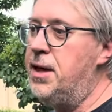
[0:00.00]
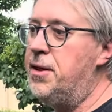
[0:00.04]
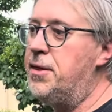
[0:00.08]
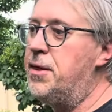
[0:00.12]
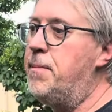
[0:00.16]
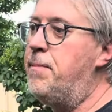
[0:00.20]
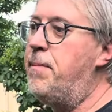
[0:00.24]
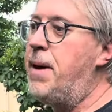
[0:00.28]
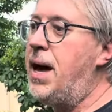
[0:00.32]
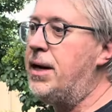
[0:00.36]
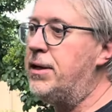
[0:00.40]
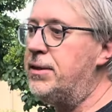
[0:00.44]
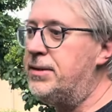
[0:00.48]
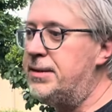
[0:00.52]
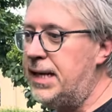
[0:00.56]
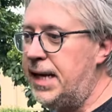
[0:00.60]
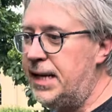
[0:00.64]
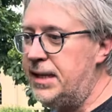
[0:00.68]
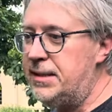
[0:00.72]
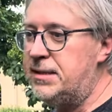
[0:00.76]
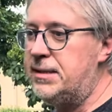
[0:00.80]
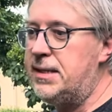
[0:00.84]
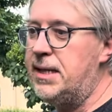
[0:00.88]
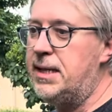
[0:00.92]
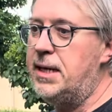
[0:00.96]
the better
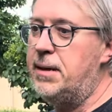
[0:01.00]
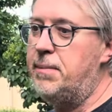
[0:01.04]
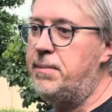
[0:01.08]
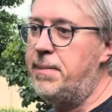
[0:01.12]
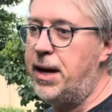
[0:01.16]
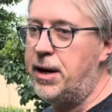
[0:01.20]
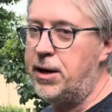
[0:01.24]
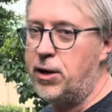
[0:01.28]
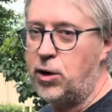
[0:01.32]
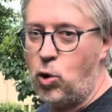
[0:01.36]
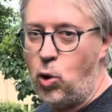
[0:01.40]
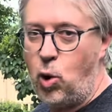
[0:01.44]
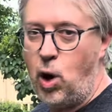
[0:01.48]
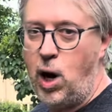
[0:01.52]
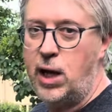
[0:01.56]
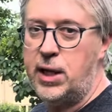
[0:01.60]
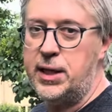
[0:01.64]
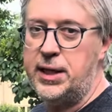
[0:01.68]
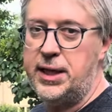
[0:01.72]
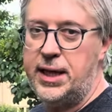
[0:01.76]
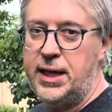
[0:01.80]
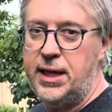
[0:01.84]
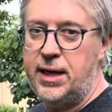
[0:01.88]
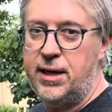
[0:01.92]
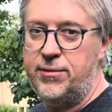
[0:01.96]
tasting and better
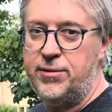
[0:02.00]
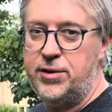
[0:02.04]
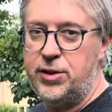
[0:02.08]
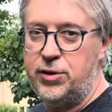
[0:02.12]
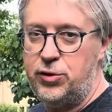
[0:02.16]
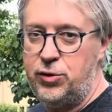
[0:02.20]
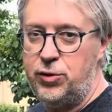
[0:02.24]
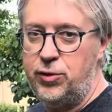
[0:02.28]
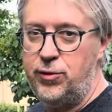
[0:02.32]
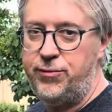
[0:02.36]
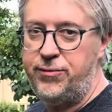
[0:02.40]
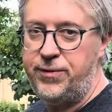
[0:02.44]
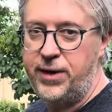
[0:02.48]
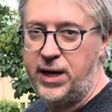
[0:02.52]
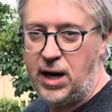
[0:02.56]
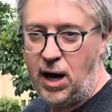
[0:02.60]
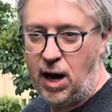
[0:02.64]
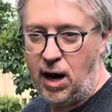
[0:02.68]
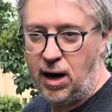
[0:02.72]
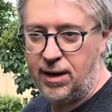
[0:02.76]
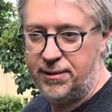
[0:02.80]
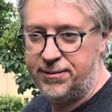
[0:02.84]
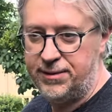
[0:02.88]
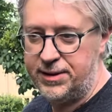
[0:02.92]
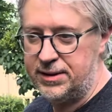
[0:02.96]
quality of the 2 fig
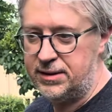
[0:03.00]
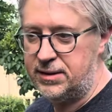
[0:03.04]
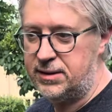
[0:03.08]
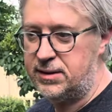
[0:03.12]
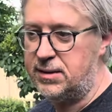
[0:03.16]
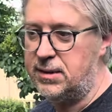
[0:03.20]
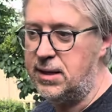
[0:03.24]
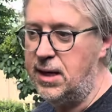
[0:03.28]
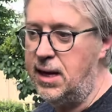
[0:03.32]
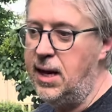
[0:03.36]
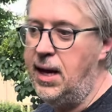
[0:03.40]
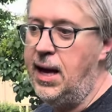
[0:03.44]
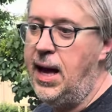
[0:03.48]
harvests.